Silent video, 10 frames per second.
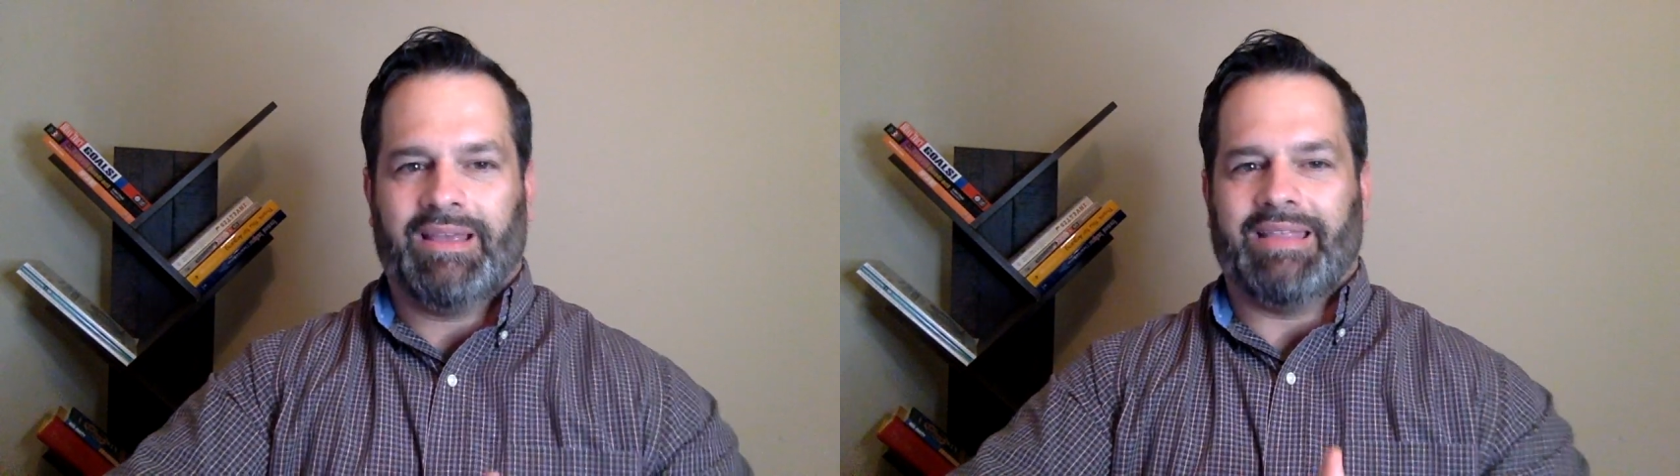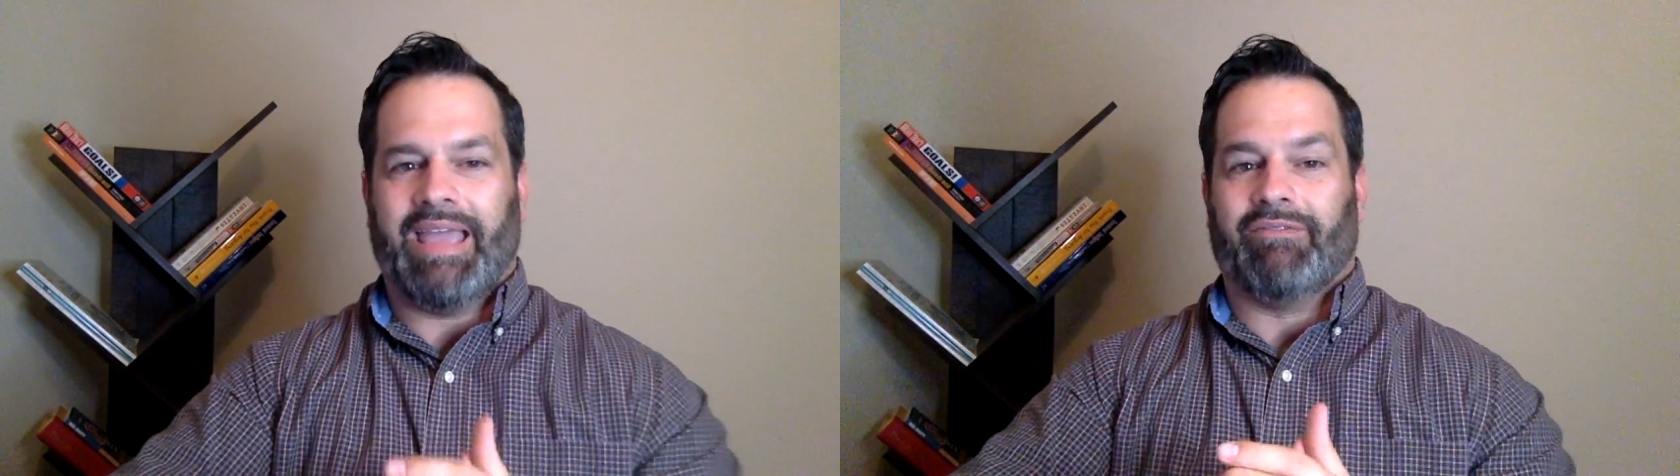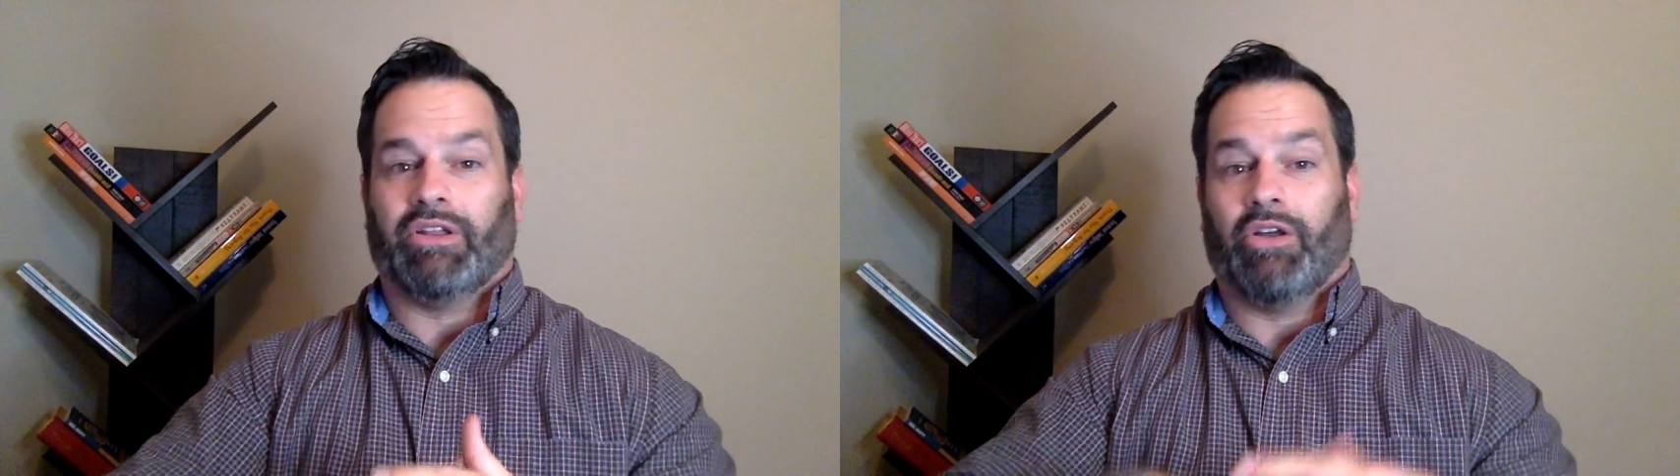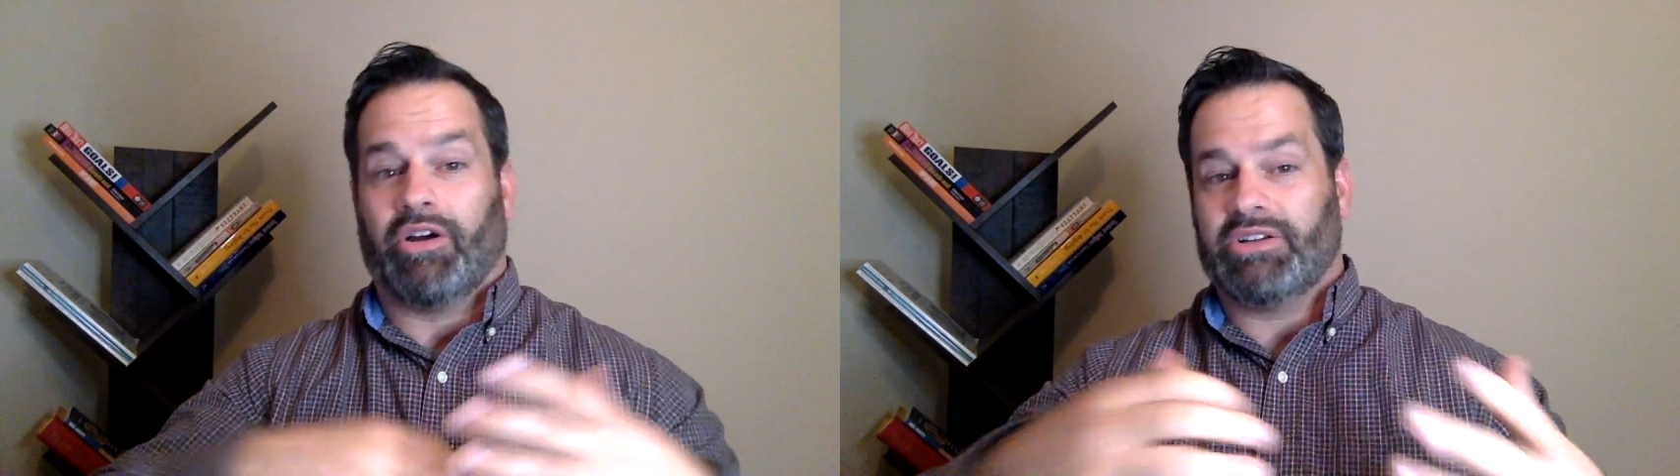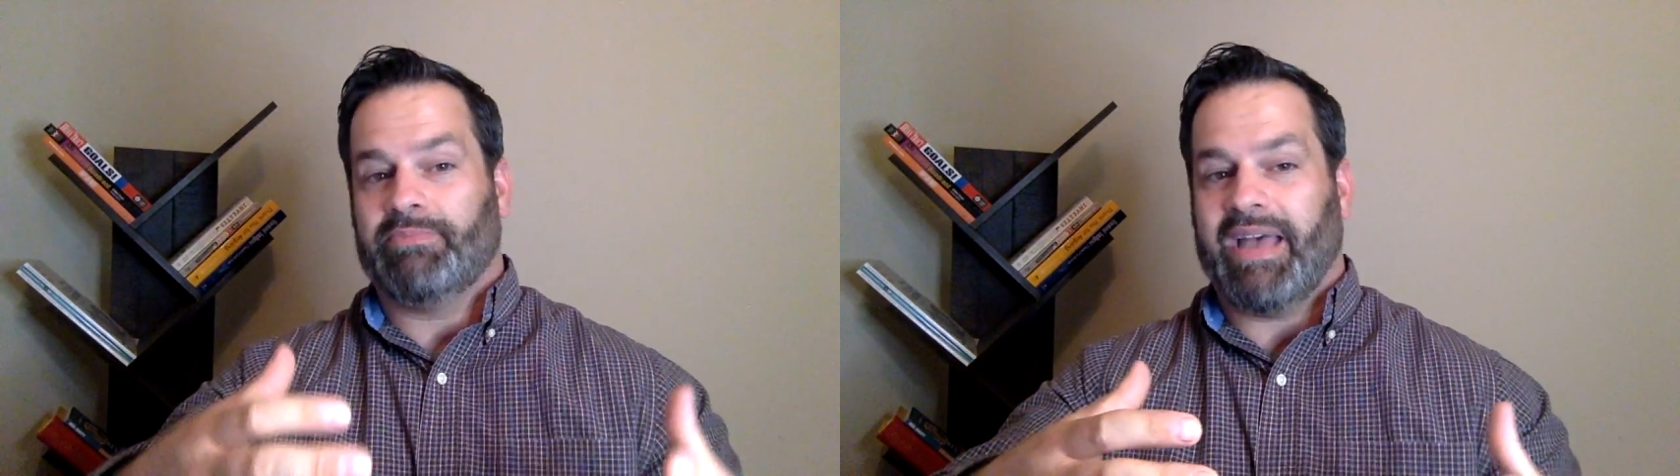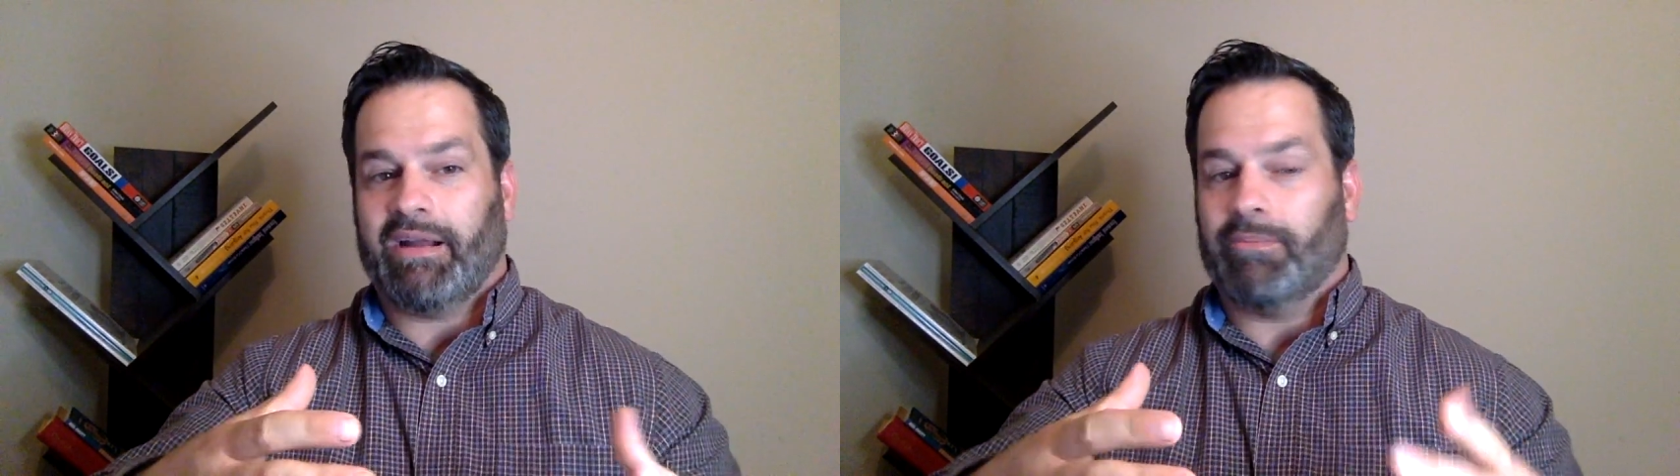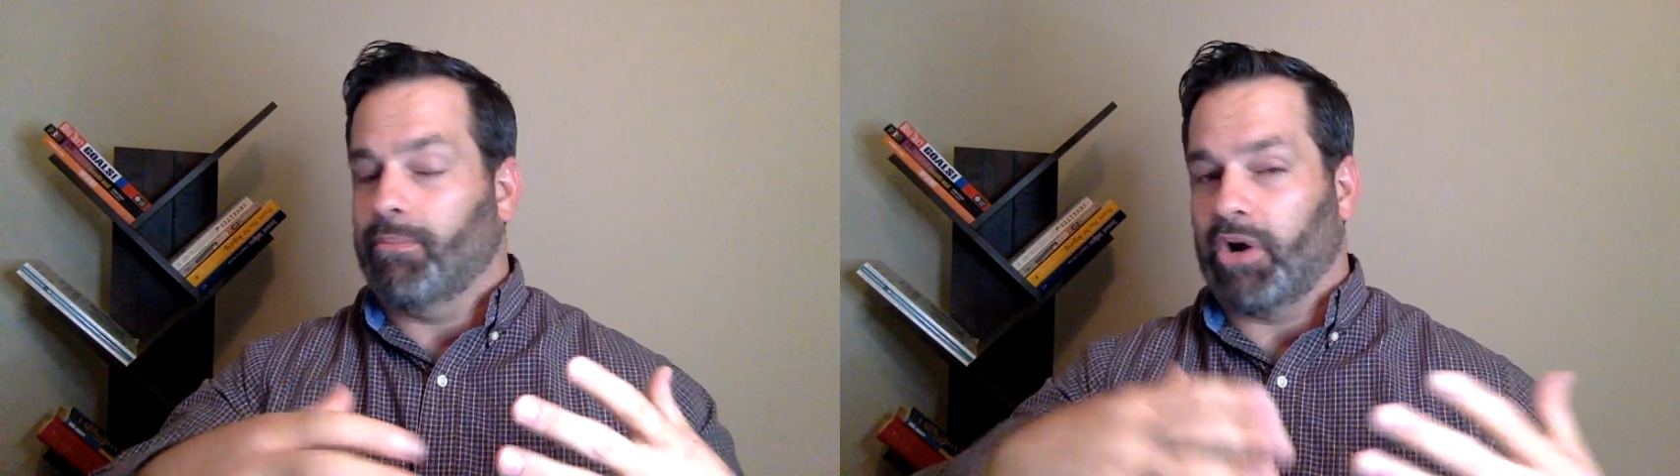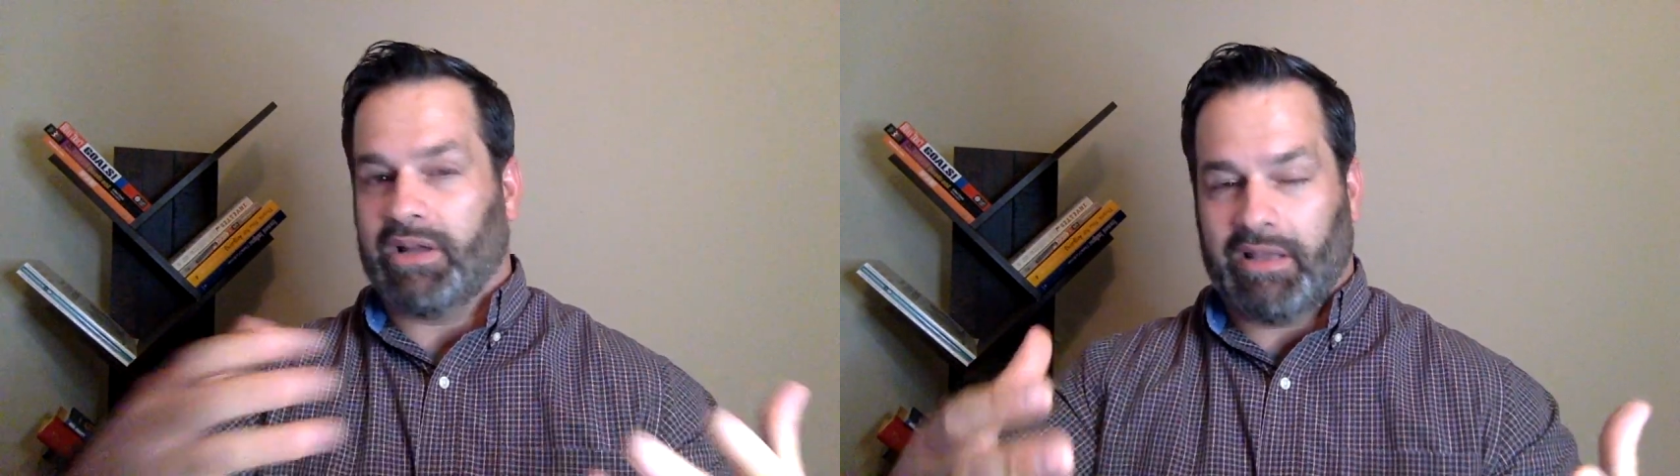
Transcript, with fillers: They have a large market